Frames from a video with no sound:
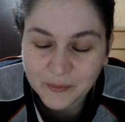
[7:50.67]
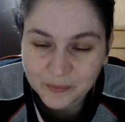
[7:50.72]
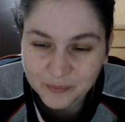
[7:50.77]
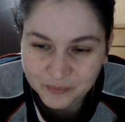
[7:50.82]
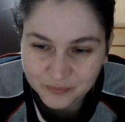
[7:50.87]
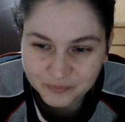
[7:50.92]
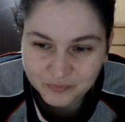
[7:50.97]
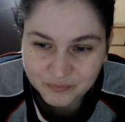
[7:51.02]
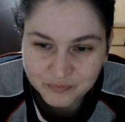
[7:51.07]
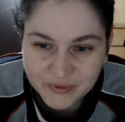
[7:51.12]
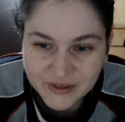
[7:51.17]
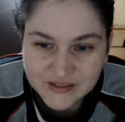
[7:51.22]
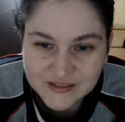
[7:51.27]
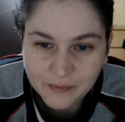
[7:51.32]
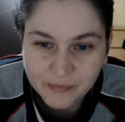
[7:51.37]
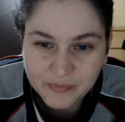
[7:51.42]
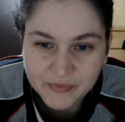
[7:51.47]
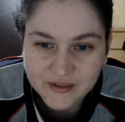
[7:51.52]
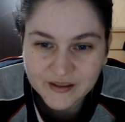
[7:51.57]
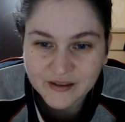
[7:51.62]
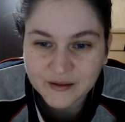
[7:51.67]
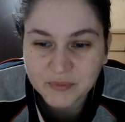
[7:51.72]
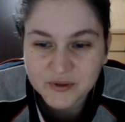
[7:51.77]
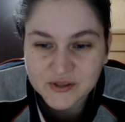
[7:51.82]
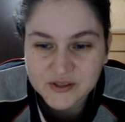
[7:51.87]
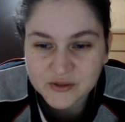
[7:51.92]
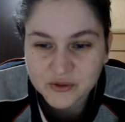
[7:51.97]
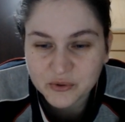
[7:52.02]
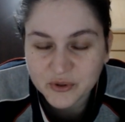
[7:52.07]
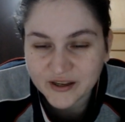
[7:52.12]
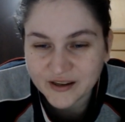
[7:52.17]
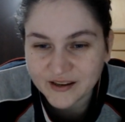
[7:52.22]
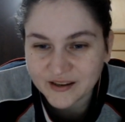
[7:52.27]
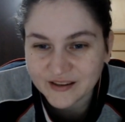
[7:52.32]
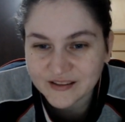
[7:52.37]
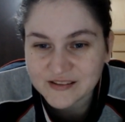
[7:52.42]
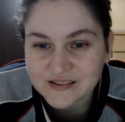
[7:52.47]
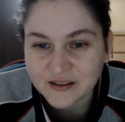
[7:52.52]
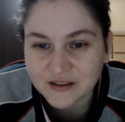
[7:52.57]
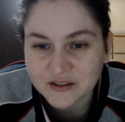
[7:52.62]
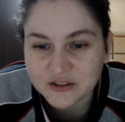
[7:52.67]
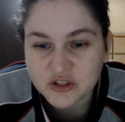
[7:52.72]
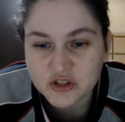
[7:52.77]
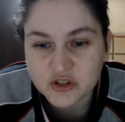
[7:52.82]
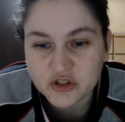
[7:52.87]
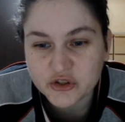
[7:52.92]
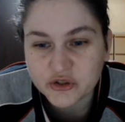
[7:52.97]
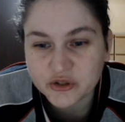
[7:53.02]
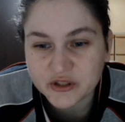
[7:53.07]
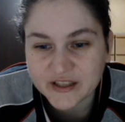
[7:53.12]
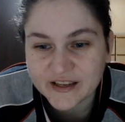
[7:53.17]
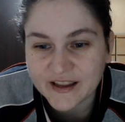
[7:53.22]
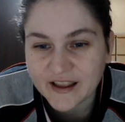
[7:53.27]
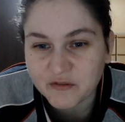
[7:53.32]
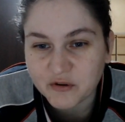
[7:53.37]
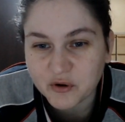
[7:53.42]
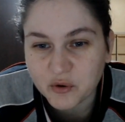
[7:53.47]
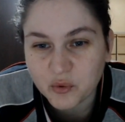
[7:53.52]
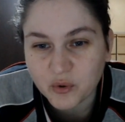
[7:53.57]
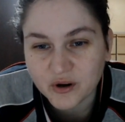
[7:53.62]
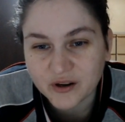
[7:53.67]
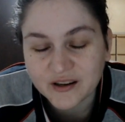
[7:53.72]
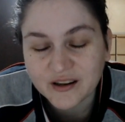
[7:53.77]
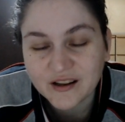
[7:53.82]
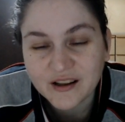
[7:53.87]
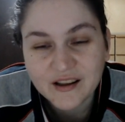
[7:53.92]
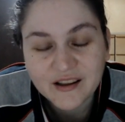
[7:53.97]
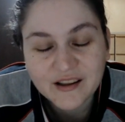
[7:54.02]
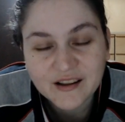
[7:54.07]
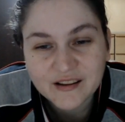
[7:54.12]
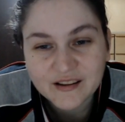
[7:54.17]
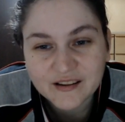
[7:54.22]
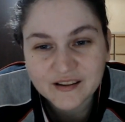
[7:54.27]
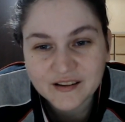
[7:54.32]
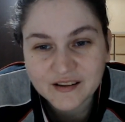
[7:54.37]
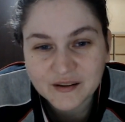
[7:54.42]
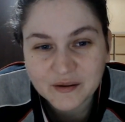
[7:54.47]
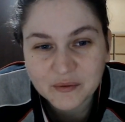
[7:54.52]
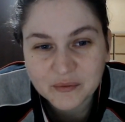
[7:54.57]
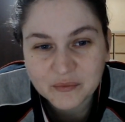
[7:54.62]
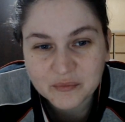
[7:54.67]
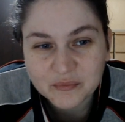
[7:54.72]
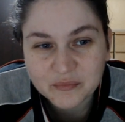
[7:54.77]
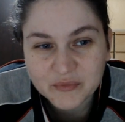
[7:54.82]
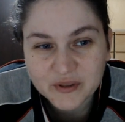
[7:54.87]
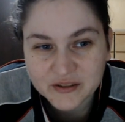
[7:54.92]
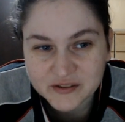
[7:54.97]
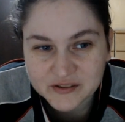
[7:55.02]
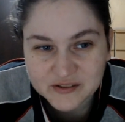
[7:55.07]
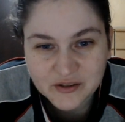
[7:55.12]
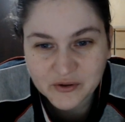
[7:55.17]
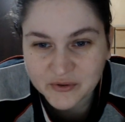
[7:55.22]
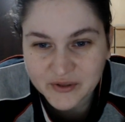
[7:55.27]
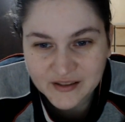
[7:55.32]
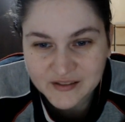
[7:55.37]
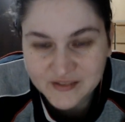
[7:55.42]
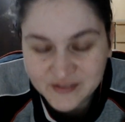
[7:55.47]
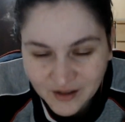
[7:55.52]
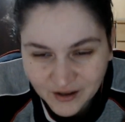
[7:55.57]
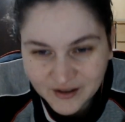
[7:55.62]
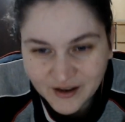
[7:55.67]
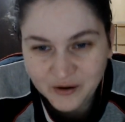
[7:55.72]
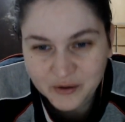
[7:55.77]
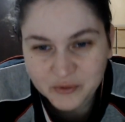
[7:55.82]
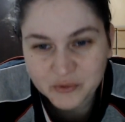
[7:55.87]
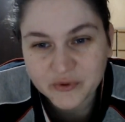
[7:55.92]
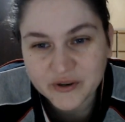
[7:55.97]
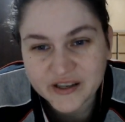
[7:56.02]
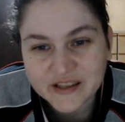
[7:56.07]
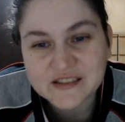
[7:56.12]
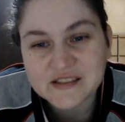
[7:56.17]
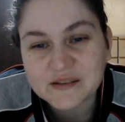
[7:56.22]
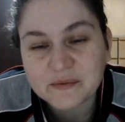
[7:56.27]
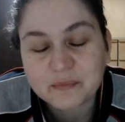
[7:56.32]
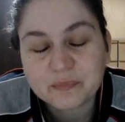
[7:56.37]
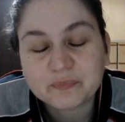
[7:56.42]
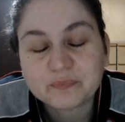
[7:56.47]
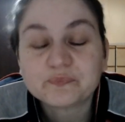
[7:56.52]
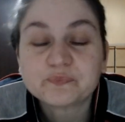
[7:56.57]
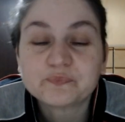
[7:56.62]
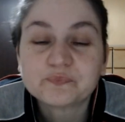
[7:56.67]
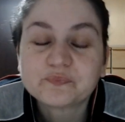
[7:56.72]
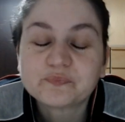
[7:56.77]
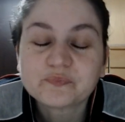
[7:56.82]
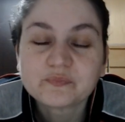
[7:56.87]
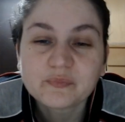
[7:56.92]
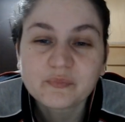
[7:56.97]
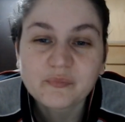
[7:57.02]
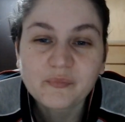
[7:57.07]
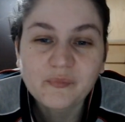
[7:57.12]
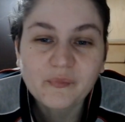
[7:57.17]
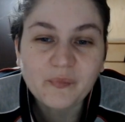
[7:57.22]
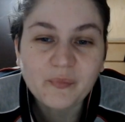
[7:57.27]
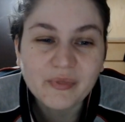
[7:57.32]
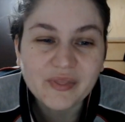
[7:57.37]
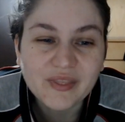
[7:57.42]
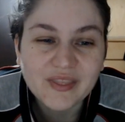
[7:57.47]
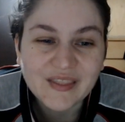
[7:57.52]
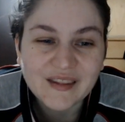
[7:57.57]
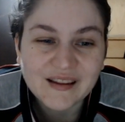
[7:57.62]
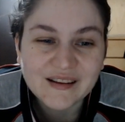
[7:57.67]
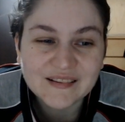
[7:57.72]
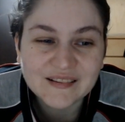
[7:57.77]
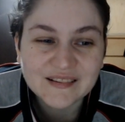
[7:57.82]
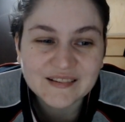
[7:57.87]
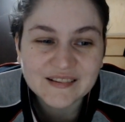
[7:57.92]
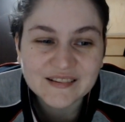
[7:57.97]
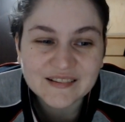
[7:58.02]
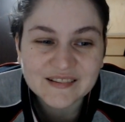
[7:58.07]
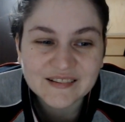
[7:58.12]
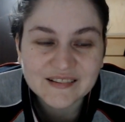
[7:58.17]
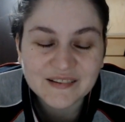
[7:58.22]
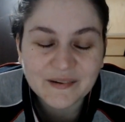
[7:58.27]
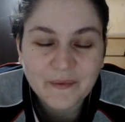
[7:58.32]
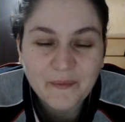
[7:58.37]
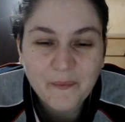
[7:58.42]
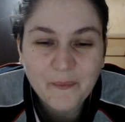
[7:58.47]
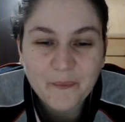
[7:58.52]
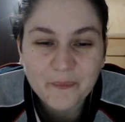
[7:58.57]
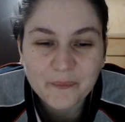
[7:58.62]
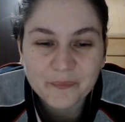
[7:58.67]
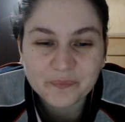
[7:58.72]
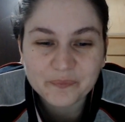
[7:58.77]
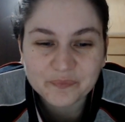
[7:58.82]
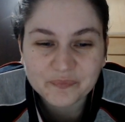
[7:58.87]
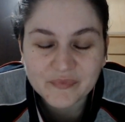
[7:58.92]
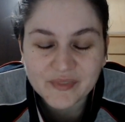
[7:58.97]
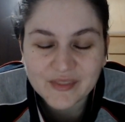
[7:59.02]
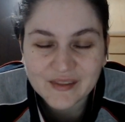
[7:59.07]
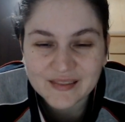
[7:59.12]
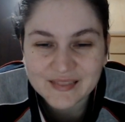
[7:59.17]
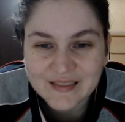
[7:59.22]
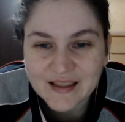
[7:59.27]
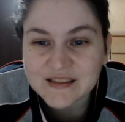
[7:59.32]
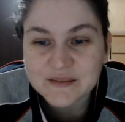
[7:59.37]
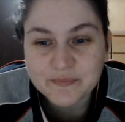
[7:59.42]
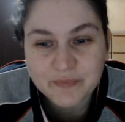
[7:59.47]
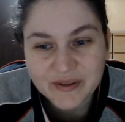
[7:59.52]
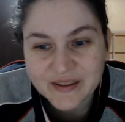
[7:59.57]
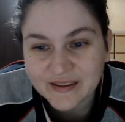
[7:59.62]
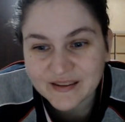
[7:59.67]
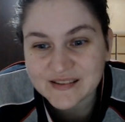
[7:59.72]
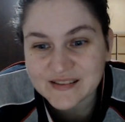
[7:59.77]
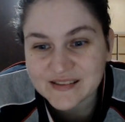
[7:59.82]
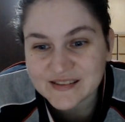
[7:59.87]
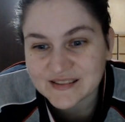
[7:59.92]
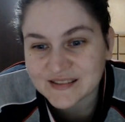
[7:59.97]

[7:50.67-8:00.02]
picks up the bazooka and starts shooting everyone because no, that's not how it works. That's because